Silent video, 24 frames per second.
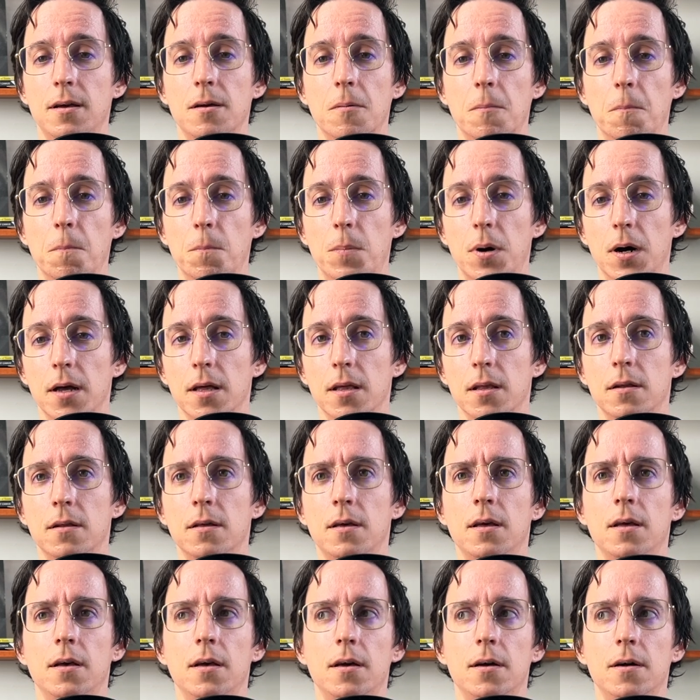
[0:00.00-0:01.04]
but
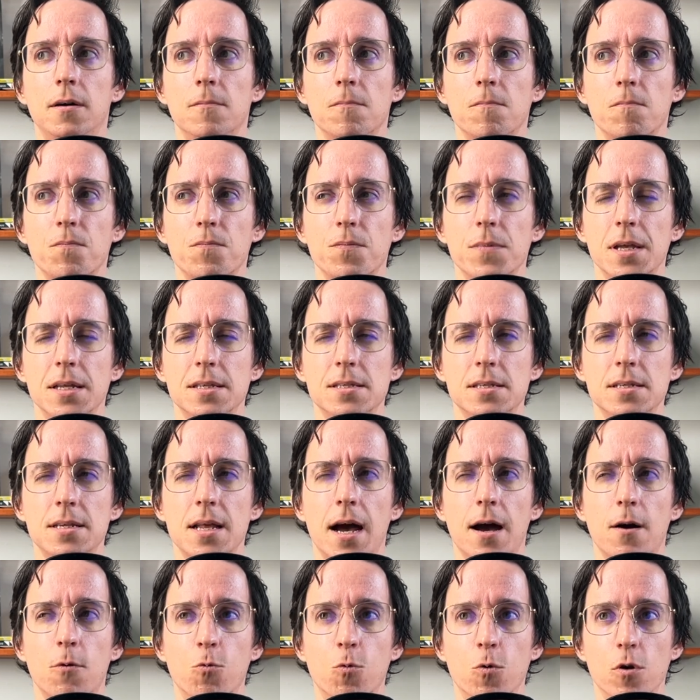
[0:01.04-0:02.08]
it's
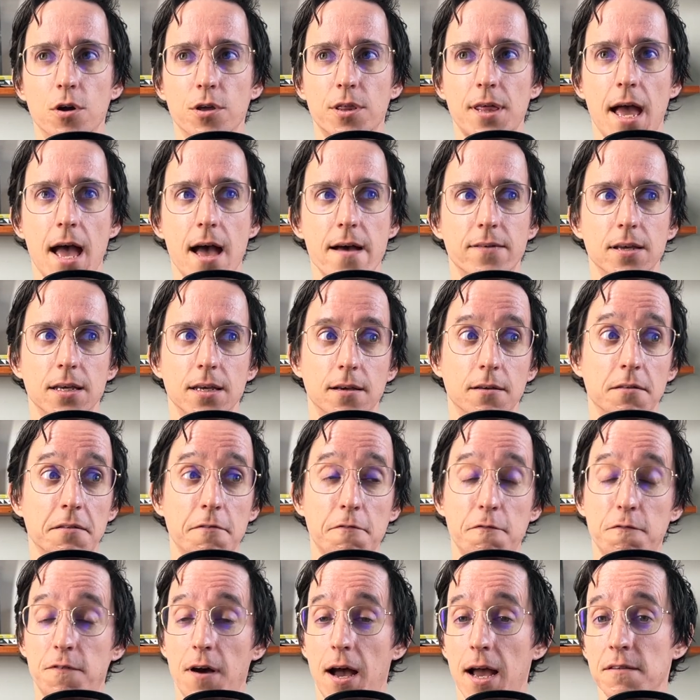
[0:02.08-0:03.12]
not worth having
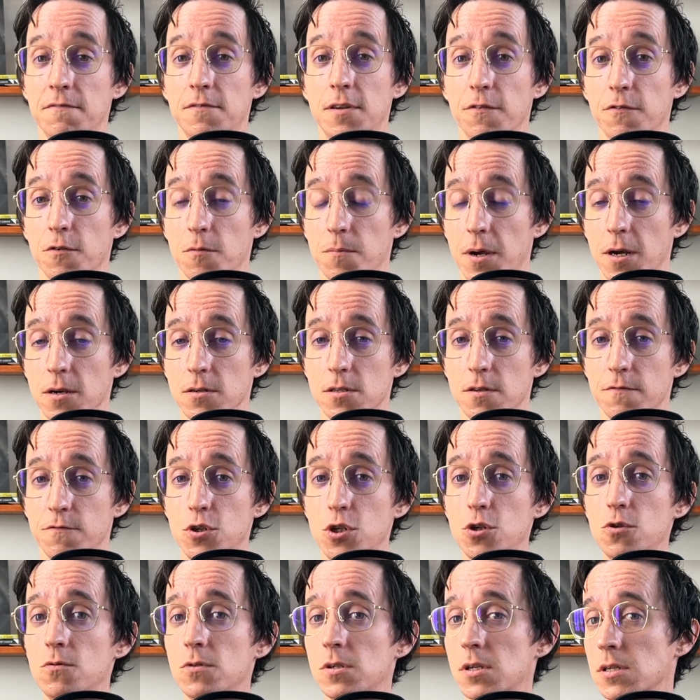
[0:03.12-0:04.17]
5 different pairs of
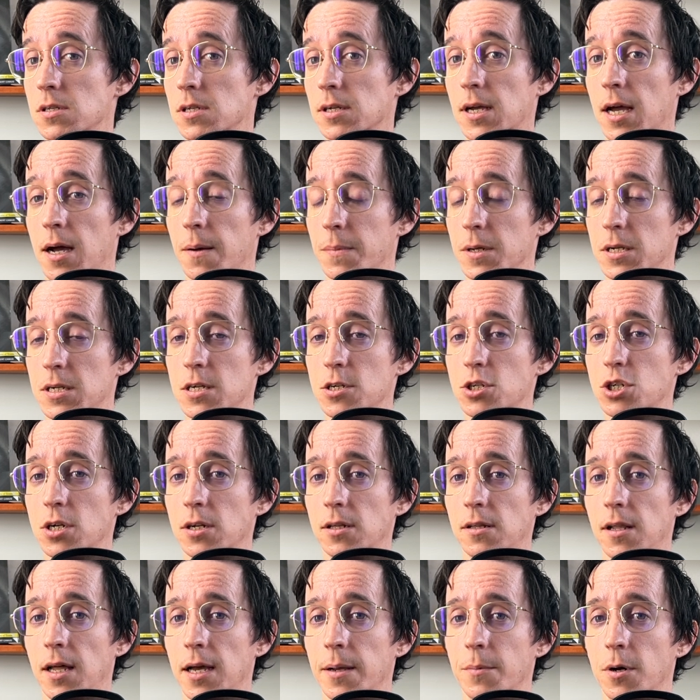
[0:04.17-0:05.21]
shoes as a competition
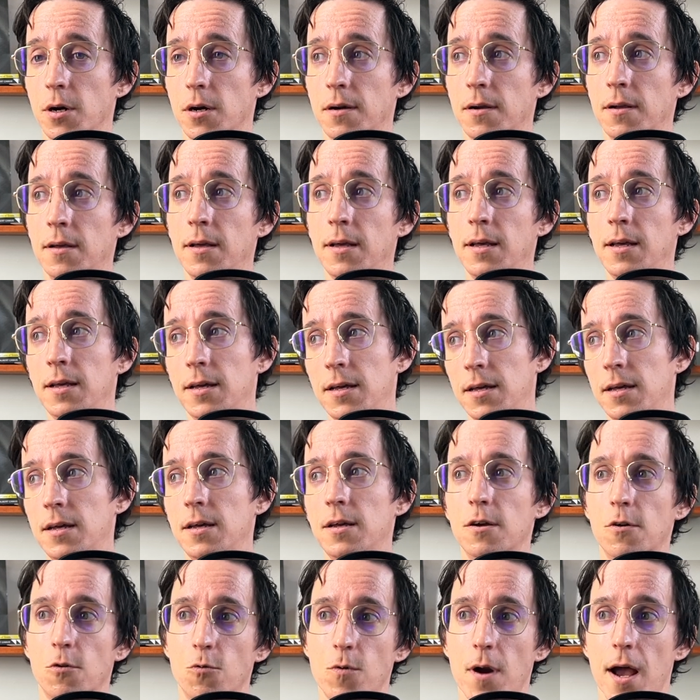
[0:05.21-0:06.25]
climber
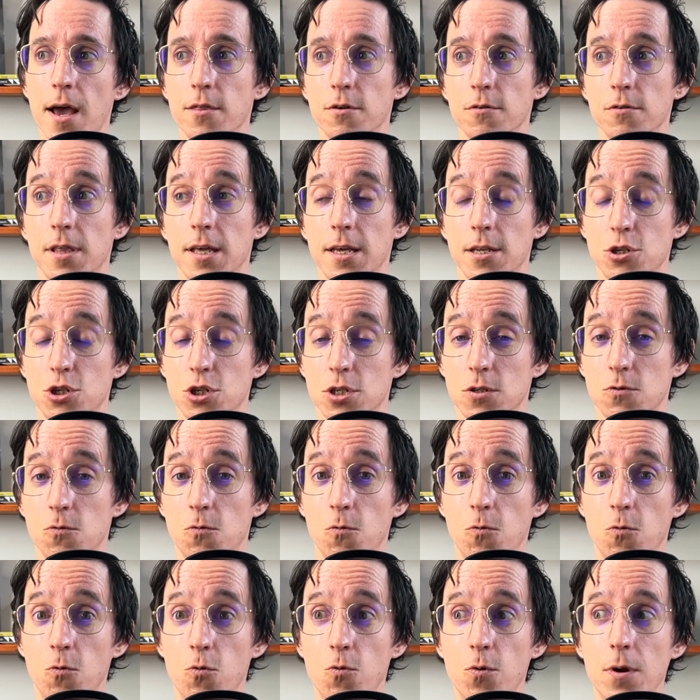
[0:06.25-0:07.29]
rather than just
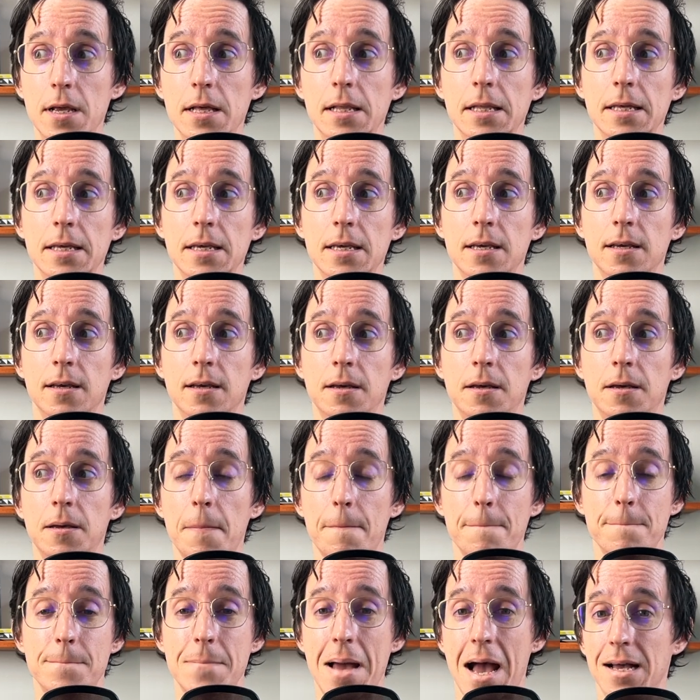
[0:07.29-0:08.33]
really
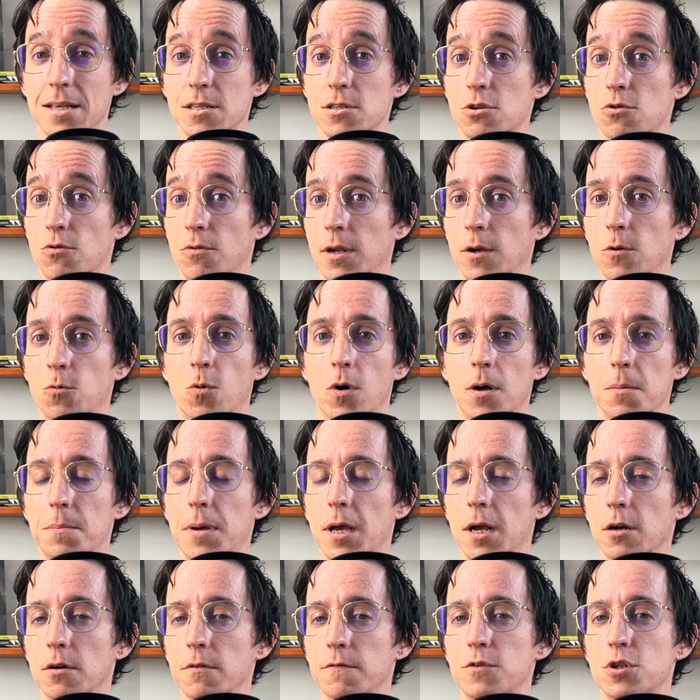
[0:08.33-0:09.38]
mastering one
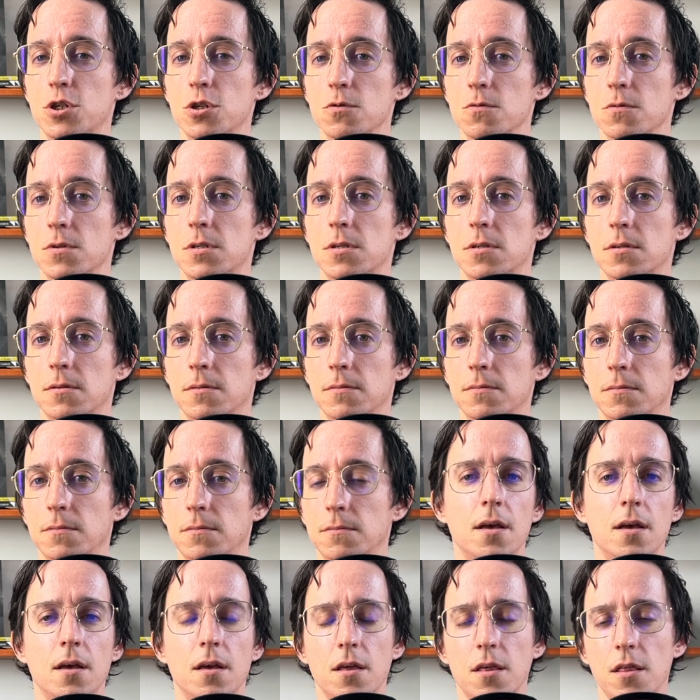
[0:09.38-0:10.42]
pair of shoes.
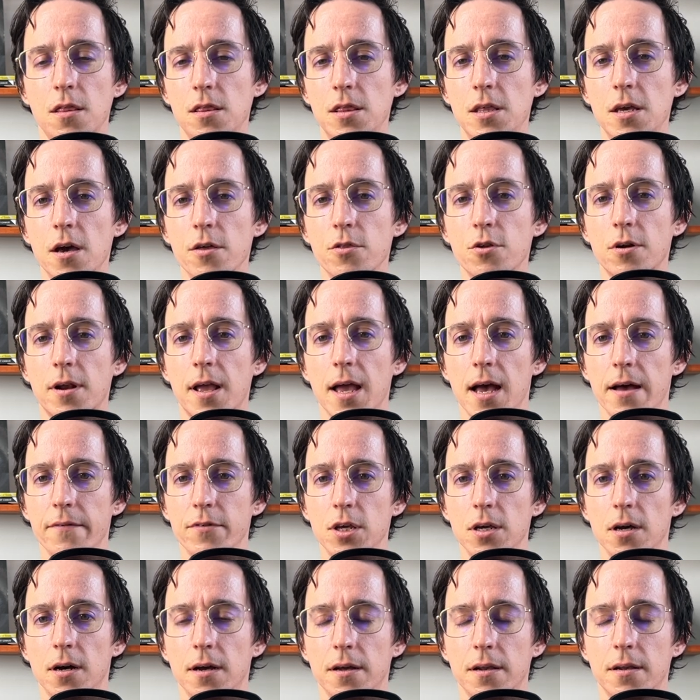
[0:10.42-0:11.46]
The other
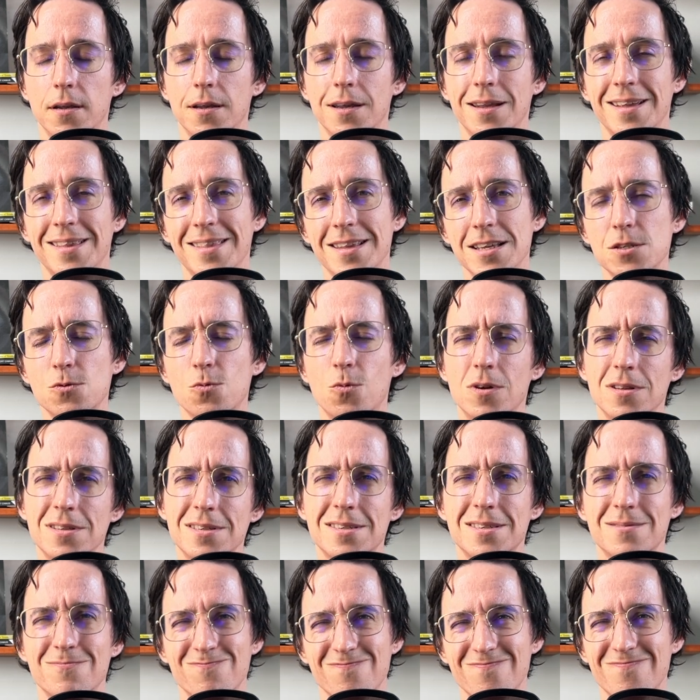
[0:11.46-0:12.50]
caveat, and this
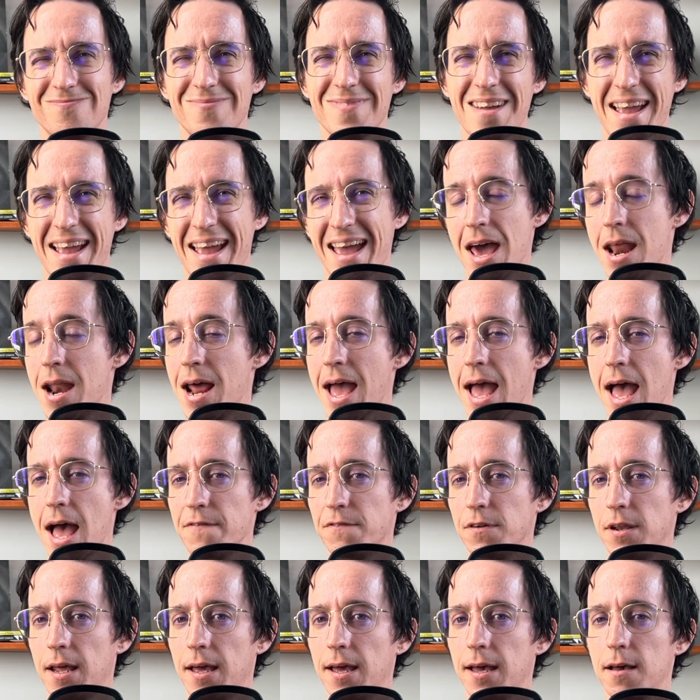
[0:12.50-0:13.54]
one's kind of half
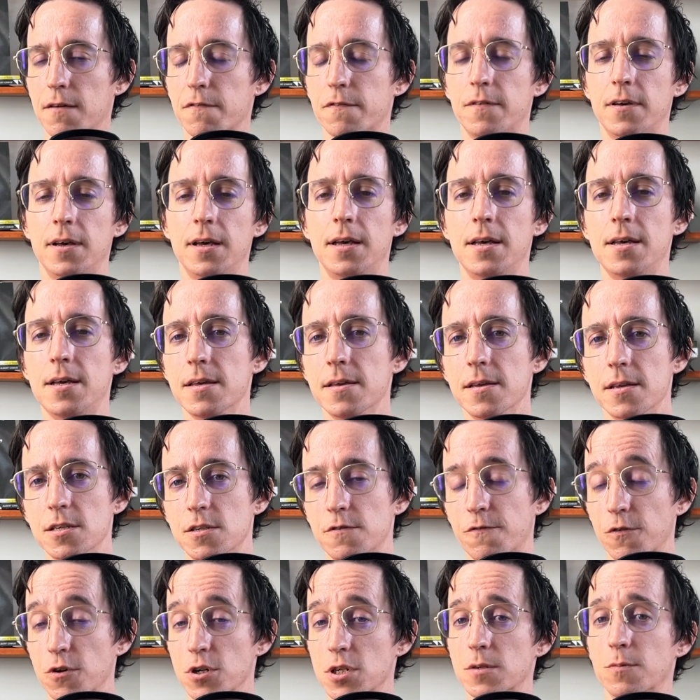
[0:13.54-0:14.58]
and half, is
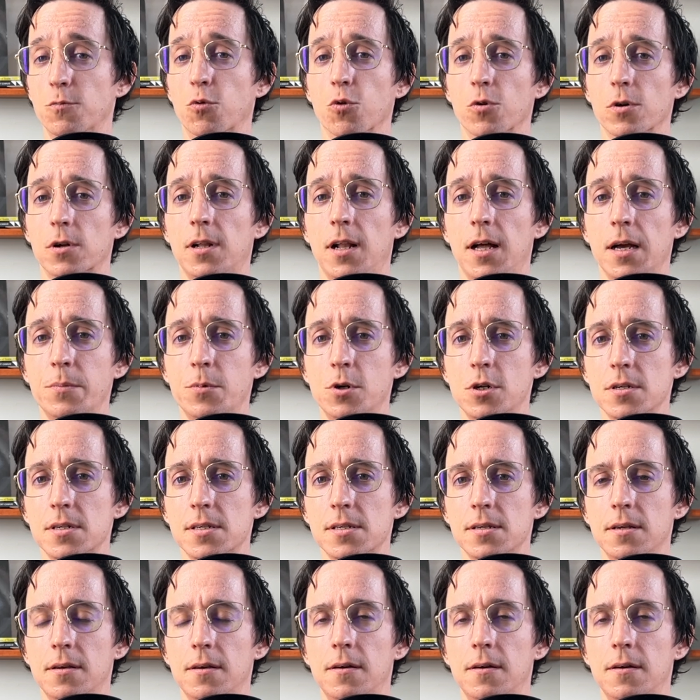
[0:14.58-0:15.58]
for sport climbers.